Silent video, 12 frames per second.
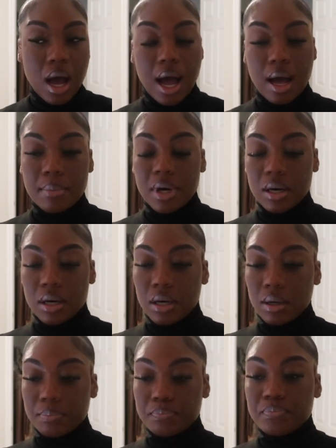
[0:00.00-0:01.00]
i'm
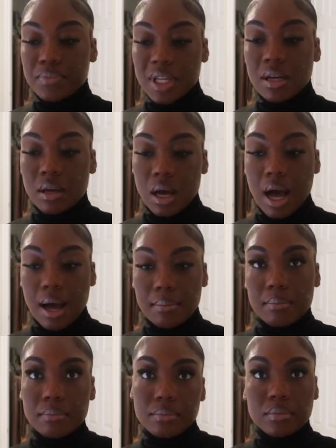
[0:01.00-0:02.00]
um
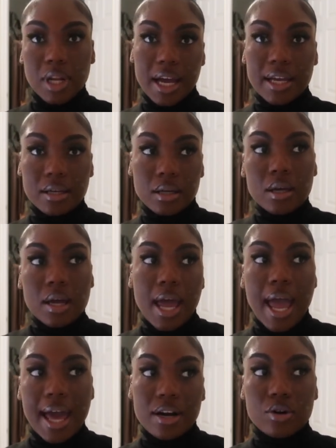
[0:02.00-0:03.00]
i'm like
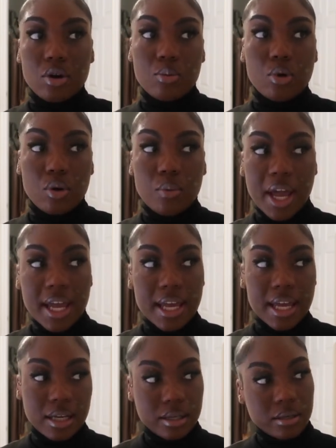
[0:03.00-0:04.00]
adding on more weight
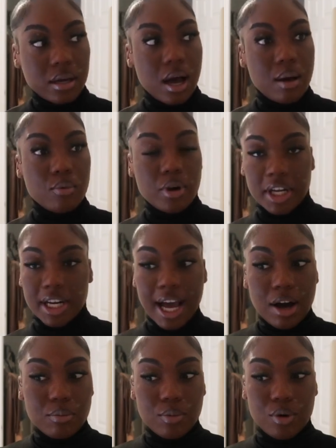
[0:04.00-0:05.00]
and I'm um, working
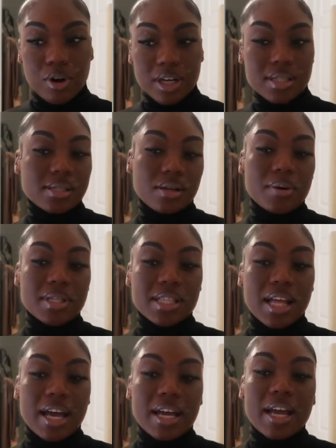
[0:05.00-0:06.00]
out more. So it's
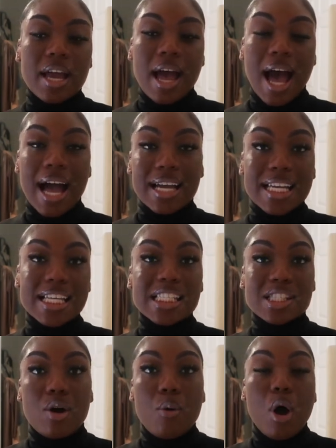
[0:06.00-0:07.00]
like I
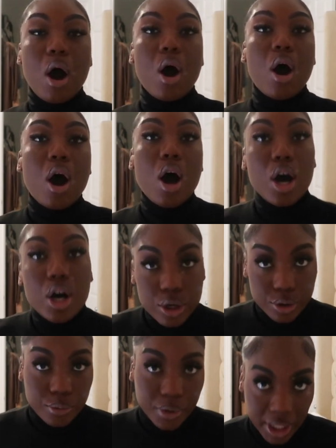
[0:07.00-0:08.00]
get so
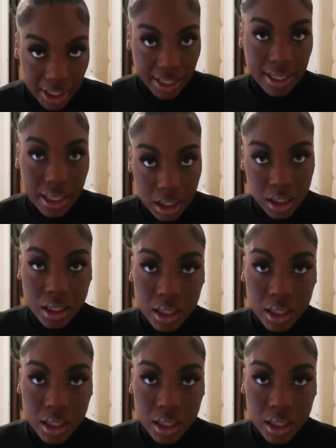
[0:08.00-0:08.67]
hungry.